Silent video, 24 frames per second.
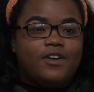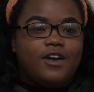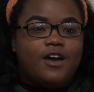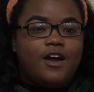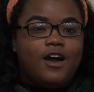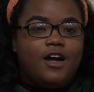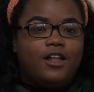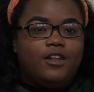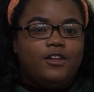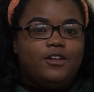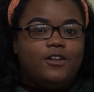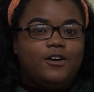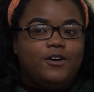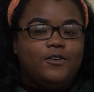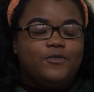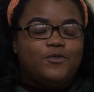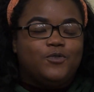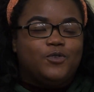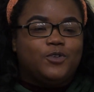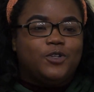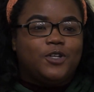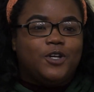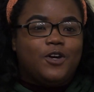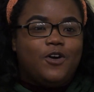I love
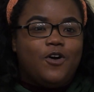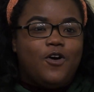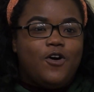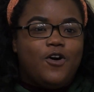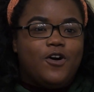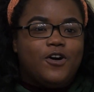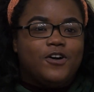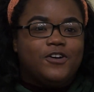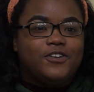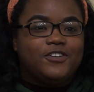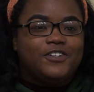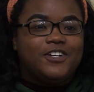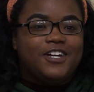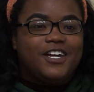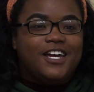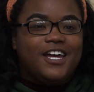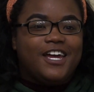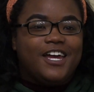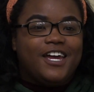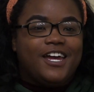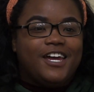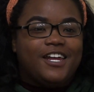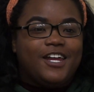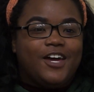really hard,
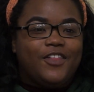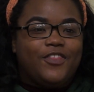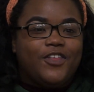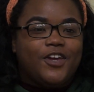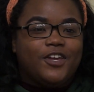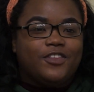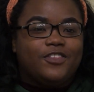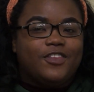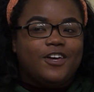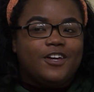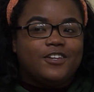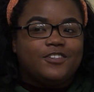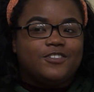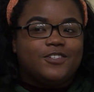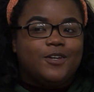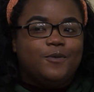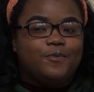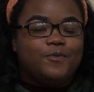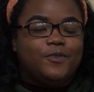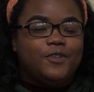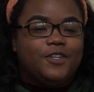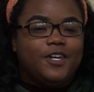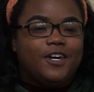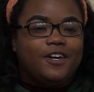and I think that's
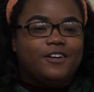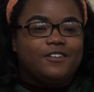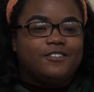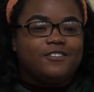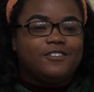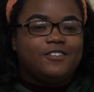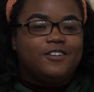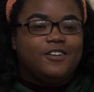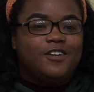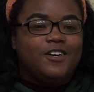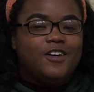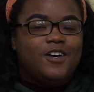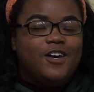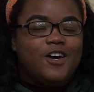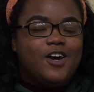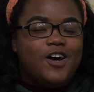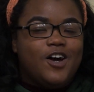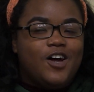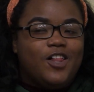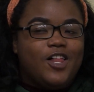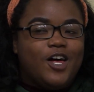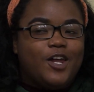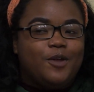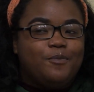something that
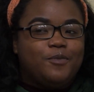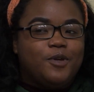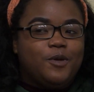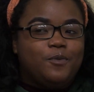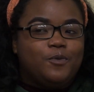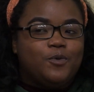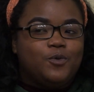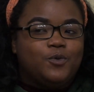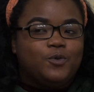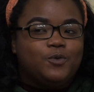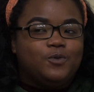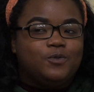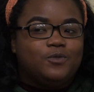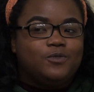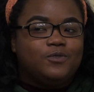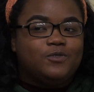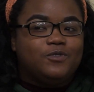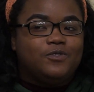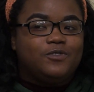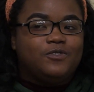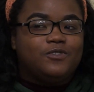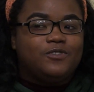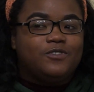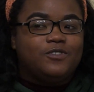a lot of people
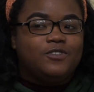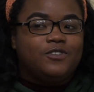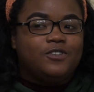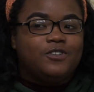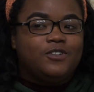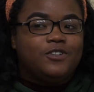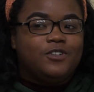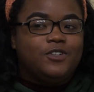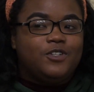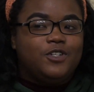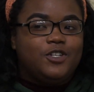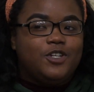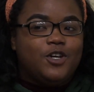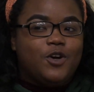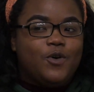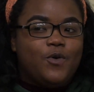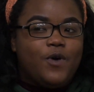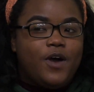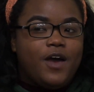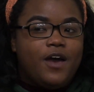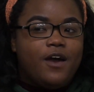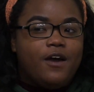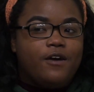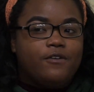don't
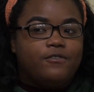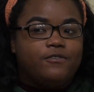have.